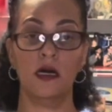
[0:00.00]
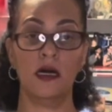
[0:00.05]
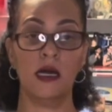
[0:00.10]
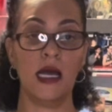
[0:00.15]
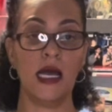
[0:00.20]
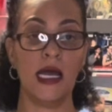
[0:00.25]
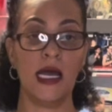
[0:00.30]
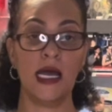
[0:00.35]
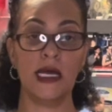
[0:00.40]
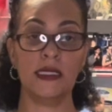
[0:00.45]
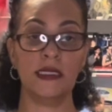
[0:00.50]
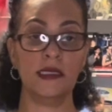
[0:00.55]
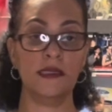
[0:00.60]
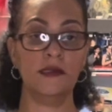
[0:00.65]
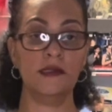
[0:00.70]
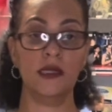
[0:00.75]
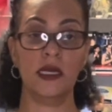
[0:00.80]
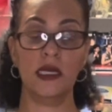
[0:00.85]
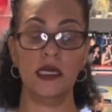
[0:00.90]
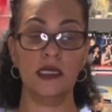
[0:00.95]

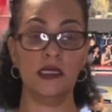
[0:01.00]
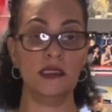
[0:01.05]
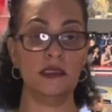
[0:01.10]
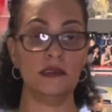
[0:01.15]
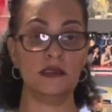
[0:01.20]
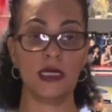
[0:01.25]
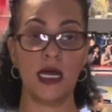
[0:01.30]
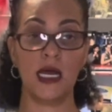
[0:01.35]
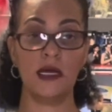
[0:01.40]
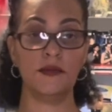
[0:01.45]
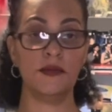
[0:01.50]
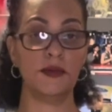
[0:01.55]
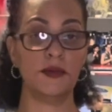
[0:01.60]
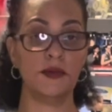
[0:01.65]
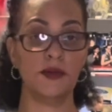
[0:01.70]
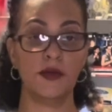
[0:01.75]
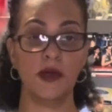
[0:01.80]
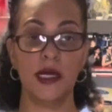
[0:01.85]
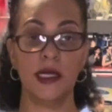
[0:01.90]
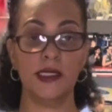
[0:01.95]
adding any type of
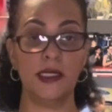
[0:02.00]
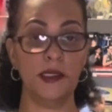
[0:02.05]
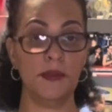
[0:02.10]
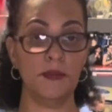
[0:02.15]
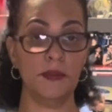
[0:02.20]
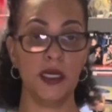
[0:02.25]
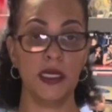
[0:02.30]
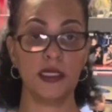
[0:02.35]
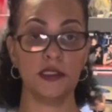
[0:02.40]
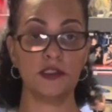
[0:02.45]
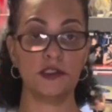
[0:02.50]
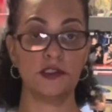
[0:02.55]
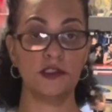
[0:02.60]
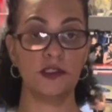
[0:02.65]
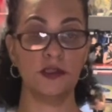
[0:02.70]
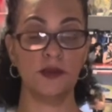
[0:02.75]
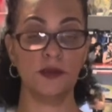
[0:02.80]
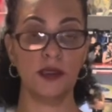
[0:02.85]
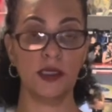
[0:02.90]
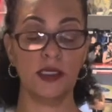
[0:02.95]
breading mix
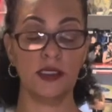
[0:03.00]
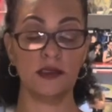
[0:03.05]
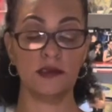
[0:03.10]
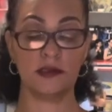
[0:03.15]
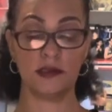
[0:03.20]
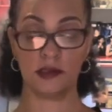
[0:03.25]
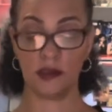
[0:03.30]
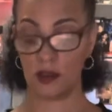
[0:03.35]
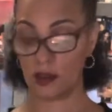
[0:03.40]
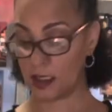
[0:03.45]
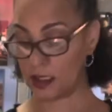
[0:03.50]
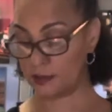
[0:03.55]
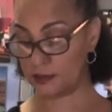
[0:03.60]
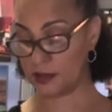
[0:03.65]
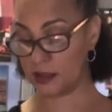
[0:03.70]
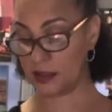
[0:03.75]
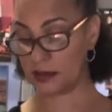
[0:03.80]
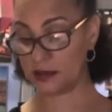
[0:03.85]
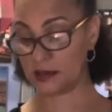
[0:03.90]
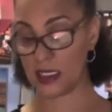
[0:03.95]
to it. So I'm
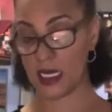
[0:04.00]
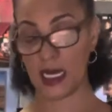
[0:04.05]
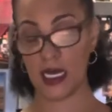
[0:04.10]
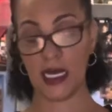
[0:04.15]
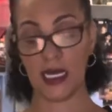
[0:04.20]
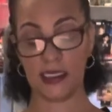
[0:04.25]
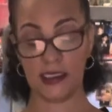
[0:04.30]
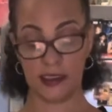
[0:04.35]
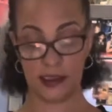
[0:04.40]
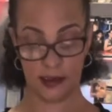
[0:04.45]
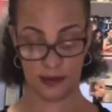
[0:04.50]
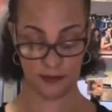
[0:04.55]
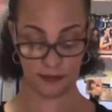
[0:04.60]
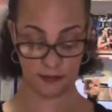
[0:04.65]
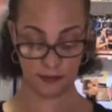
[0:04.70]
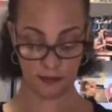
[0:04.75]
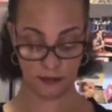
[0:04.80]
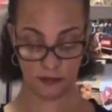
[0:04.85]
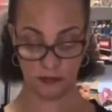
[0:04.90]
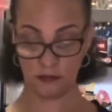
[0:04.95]
just adding
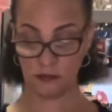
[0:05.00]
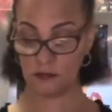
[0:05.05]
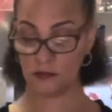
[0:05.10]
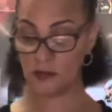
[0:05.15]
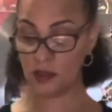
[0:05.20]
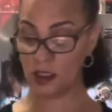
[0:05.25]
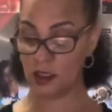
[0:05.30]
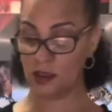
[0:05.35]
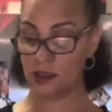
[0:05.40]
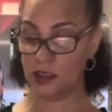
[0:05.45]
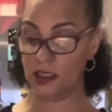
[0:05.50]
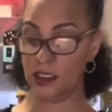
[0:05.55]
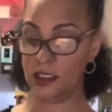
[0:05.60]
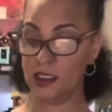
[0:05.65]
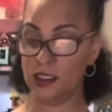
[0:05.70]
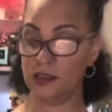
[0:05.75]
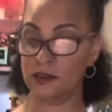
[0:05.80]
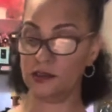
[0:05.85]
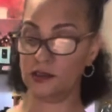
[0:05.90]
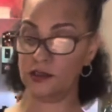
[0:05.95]

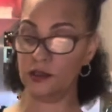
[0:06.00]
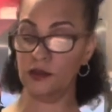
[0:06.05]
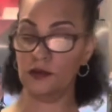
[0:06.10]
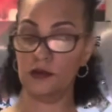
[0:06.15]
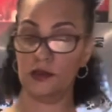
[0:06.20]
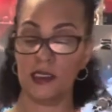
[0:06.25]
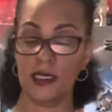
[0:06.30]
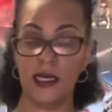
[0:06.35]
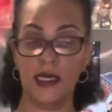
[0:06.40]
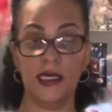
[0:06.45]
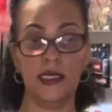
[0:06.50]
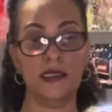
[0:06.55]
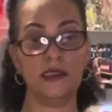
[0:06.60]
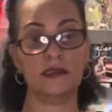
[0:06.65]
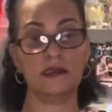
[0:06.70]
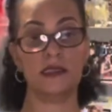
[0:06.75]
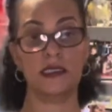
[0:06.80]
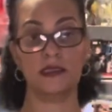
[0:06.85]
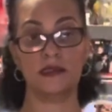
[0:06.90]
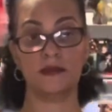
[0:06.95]
these 2
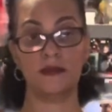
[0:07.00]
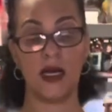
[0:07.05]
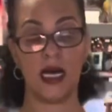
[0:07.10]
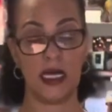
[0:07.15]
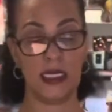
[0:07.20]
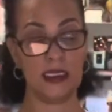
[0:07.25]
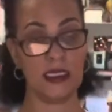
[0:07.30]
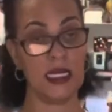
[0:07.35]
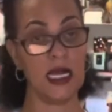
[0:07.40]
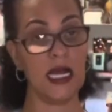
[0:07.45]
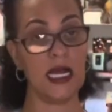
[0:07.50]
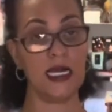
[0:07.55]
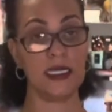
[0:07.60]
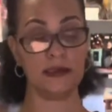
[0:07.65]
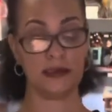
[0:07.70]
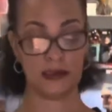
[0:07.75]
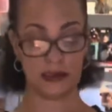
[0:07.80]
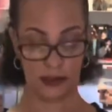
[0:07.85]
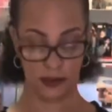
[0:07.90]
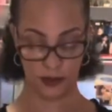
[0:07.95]
things as my
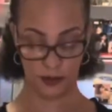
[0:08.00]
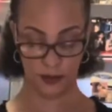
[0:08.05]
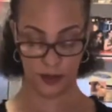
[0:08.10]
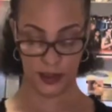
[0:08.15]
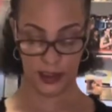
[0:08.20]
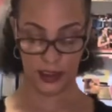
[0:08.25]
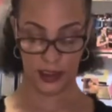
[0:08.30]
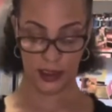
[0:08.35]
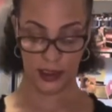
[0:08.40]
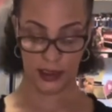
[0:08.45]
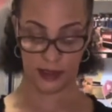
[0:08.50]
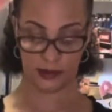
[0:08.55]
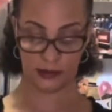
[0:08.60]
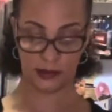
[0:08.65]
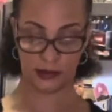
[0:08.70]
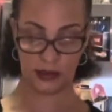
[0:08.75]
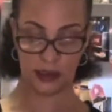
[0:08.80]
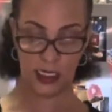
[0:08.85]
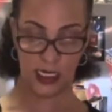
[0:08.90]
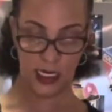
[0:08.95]
last
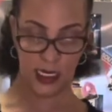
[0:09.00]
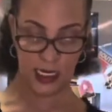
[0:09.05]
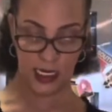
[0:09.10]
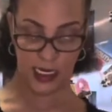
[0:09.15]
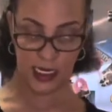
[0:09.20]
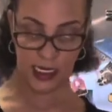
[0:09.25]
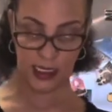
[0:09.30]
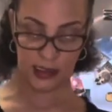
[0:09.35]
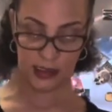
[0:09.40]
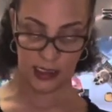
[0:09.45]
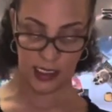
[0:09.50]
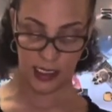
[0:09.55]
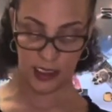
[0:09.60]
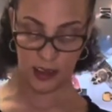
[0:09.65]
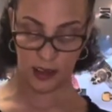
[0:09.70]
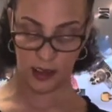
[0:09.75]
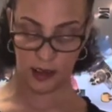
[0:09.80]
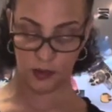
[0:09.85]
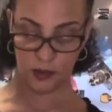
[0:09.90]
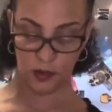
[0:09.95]
ingredients, and
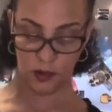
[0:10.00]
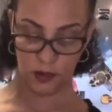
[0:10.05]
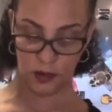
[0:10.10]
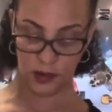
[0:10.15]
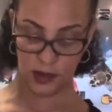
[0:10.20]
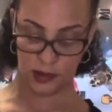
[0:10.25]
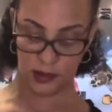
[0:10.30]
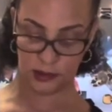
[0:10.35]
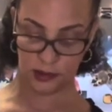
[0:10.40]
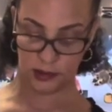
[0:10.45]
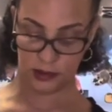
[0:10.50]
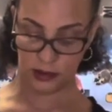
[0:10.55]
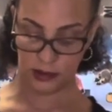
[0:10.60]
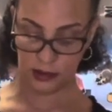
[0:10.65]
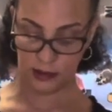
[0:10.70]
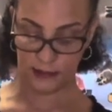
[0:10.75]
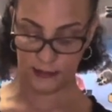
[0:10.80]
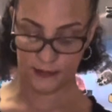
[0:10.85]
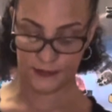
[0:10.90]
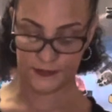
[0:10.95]
now I'm going
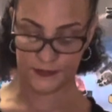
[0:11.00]
to